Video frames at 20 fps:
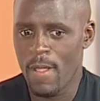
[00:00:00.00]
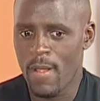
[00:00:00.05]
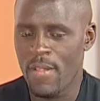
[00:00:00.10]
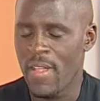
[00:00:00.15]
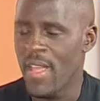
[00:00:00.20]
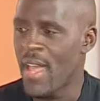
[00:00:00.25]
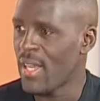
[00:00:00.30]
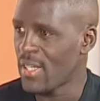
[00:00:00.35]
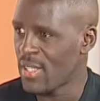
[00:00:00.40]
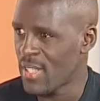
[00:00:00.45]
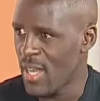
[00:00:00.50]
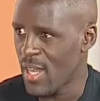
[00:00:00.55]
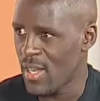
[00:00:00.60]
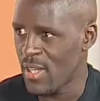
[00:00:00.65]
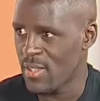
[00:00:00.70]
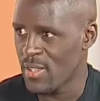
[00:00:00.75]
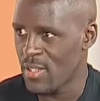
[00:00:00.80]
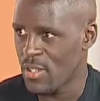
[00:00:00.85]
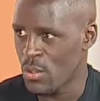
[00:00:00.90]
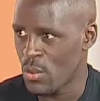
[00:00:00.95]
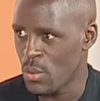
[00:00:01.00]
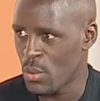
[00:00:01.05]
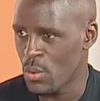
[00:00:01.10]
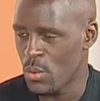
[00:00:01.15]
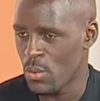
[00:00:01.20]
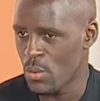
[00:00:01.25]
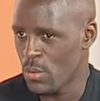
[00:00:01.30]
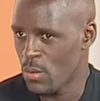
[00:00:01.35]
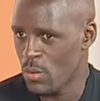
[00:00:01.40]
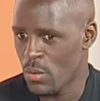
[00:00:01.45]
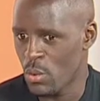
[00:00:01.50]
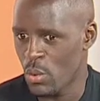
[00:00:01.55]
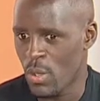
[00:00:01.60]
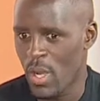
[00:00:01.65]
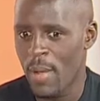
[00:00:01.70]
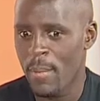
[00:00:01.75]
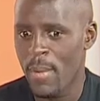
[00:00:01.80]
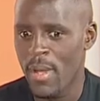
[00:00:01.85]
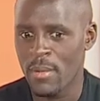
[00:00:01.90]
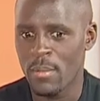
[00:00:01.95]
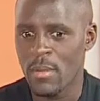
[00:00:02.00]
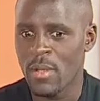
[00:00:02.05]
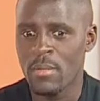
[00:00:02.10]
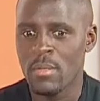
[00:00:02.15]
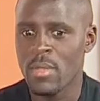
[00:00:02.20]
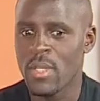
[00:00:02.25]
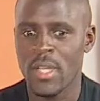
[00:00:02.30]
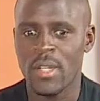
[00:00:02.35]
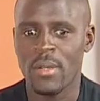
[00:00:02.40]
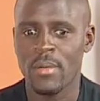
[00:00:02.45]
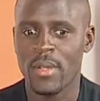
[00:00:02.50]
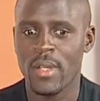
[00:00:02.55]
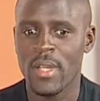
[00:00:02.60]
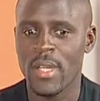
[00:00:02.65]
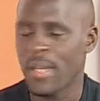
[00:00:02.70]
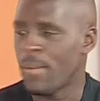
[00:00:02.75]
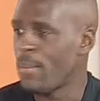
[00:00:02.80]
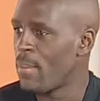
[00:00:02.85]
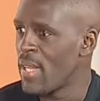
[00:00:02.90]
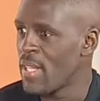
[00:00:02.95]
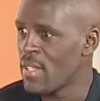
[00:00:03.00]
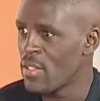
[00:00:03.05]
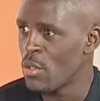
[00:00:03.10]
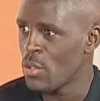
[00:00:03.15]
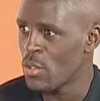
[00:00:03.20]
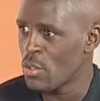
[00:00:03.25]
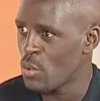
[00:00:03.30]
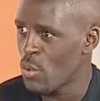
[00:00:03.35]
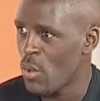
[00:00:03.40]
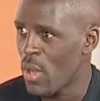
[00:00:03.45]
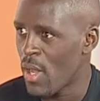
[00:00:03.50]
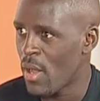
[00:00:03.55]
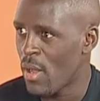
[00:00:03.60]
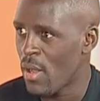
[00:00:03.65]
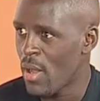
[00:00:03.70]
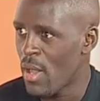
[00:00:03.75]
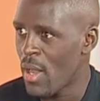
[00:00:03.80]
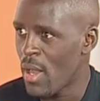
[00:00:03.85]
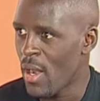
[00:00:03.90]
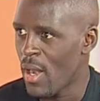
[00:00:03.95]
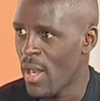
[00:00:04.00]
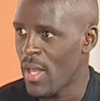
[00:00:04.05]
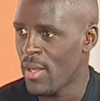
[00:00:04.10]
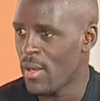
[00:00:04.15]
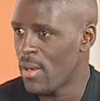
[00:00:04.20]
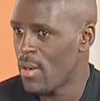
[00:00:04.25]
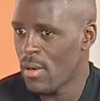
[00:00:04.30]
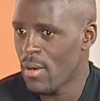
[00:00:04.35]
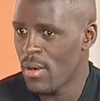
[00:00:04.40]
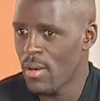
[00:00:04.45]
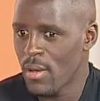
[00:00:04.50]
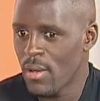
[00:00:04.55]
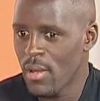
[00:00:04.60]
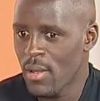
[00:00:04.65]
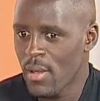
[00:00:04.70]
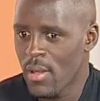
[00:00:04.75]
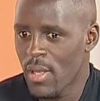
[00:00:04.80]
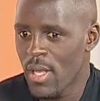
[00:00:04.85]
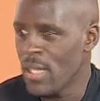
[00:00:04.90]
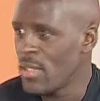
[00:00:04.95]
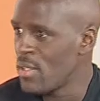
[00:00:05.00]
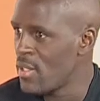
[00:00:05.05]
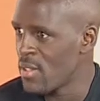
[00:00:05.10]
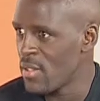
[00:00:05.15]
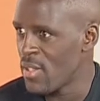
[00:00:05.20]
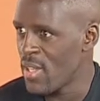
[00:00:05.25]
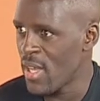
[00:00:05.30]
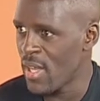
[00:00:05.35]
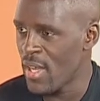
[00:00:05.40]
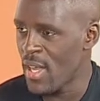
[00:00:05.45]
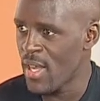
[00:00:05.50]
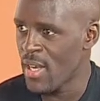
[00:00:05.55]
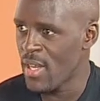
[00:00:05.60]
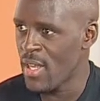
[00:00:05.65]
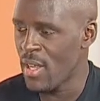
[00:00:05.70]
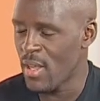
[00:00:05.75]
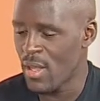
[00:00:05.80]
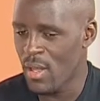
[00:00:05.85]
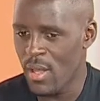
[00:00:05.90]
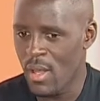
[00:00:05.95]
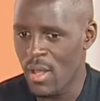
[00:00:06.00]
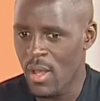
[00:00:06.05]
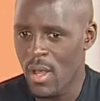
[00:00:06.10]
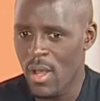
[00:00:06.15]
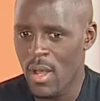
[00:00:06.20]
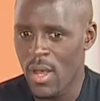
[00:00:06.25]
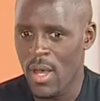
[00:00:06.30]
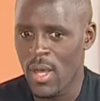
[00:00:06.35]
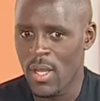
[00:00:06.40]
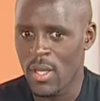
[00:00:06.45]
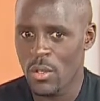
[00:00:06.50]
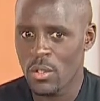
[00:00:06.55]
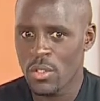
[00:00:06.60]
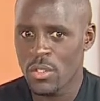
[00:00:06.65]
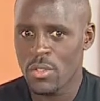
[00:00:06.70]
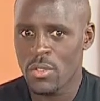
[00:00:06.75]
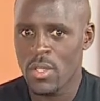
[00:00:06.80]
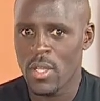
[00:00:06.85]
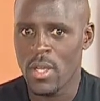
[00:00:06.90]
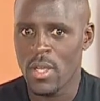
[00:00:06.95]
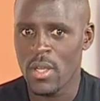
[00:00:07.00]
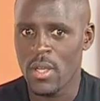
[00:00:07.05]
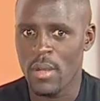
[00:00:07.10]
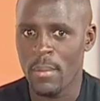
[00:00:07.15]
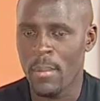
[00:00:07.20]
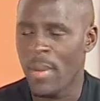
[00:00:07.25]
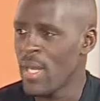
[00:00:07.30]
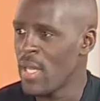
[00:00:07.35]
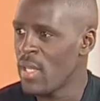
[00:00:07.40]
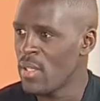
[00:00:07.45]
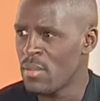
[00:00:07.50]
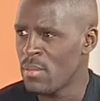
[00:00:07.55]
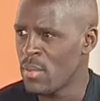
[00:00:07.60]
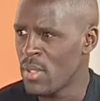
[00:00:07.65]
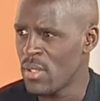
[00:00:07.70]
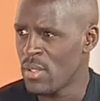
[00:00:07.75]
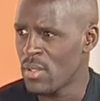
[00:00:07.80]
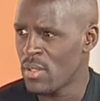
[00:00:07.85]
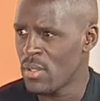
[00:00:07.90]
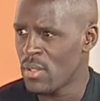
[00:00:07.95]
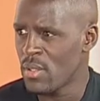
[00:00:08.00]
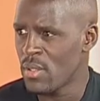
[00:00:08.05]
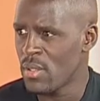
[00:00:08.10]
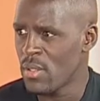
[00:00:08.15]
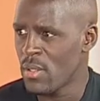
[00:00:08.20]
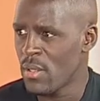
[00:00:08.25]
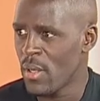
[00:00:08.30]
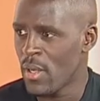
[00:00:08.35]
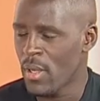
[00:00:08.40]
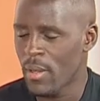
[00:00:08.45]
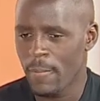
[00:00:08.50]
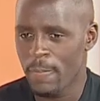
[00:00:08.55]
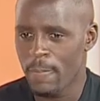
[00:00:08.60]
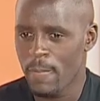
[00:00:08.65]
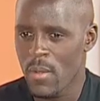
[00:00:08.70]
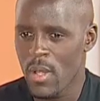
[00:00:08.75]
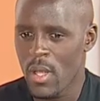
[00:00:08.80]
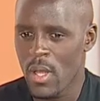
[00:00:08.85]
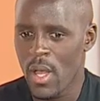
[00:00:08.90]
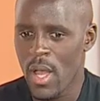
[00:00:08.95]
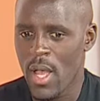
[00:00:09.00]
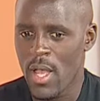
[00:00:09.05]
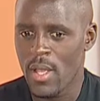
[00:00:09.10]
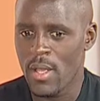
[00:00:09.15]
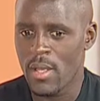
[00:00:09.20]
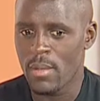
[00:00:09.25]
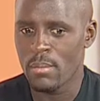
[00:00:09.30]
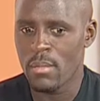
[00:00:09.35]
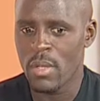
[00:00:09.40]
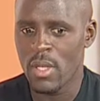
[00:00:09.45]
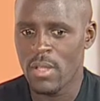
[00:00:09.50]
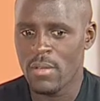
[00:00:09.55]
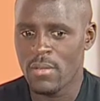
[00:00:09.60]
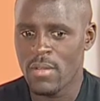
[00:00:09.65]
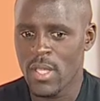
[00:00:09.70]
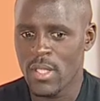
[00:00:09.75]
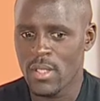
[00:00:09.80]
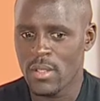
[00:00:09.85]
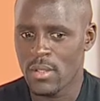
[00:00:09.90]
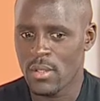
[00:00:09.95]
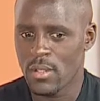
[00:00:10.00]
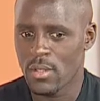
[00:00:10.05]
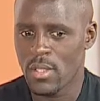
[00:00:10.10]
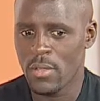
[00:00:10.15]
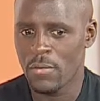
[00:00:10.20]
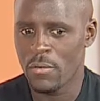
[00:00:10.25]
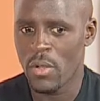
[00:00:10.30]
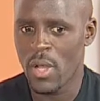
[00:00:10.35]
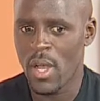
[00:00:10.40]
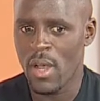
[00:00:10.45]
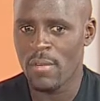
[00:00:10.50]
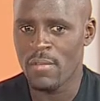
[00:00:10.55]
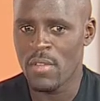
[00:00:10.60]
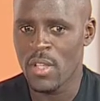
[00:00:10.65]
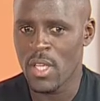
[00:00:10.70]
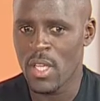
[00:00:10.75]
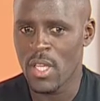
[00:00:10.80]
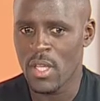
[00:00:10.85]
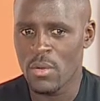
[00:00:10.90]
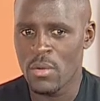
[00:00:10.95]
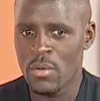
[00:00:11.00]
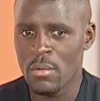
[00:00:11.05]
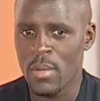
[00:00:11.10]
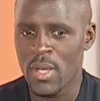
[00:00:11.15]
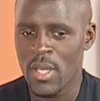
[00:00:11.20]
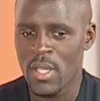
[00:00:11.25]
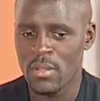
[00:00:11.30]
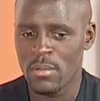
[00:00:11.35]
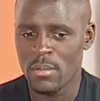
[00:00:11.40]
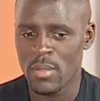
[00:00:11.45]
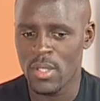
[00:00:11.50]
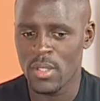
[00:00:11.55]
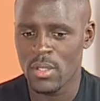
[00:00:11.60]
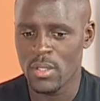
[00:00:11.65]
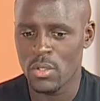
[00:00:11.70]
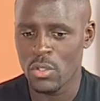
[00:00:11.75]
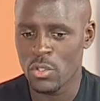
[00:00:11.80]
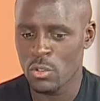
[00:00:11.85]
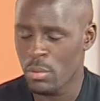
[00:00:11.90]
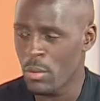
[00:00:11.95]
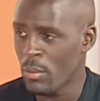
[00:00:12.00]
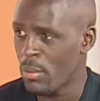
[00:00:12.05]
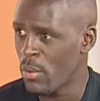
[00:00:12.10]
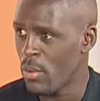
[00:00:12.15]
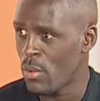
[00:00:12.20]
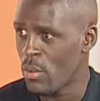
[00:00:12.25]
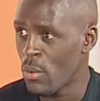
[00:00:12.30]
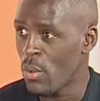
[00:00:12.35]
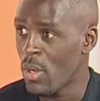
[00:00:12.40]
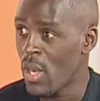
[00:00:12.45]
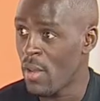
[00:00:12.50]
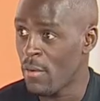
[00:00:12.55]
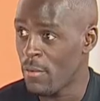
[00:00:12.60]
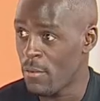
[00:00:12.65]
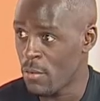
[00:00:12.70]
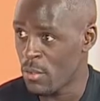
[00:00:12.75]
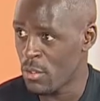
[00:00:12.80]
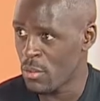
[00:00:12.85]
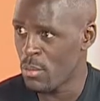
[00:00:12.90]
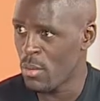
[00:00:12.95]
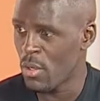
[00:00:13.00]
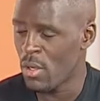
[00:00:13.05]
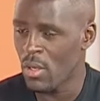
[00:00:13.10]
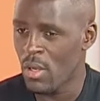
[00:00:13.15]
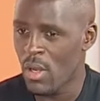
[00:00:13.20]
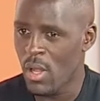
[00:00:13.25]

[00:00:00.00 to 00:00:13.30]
young talents to come and maybe replace those who are like ending their career. And also the management. I believe that if you have the good management, those people who love football